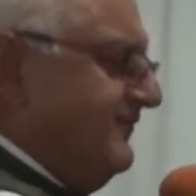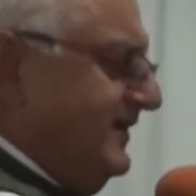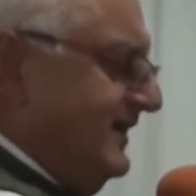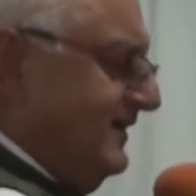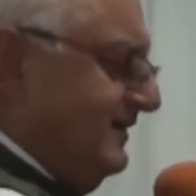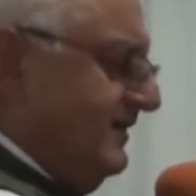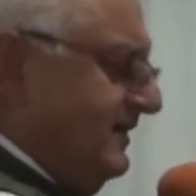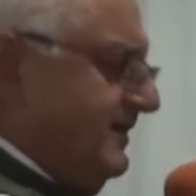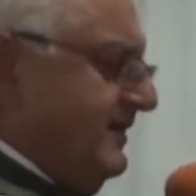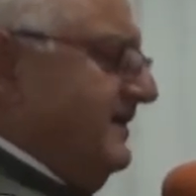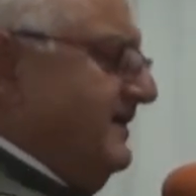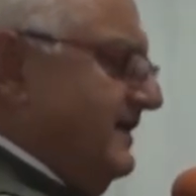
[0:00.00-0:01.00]
having
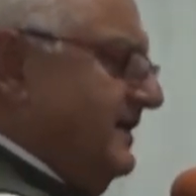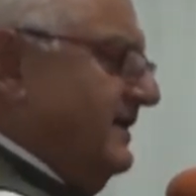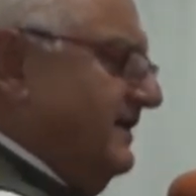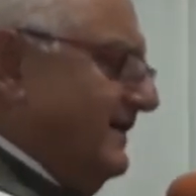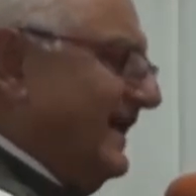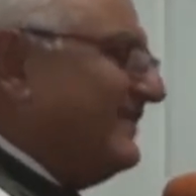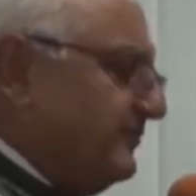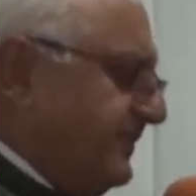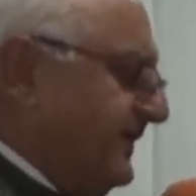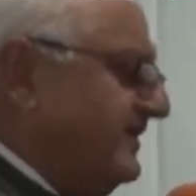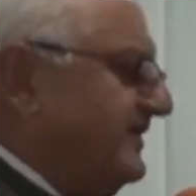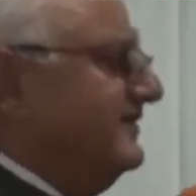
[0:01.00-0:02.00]
uh,
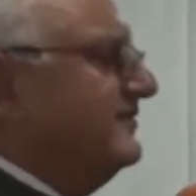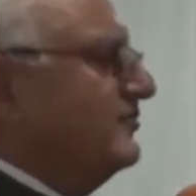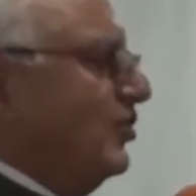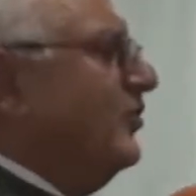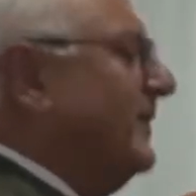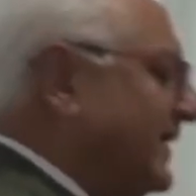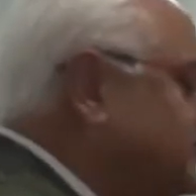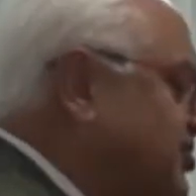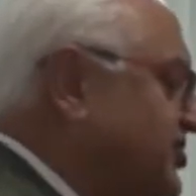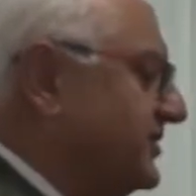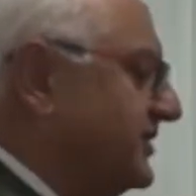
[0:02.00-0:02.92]
experienced so much,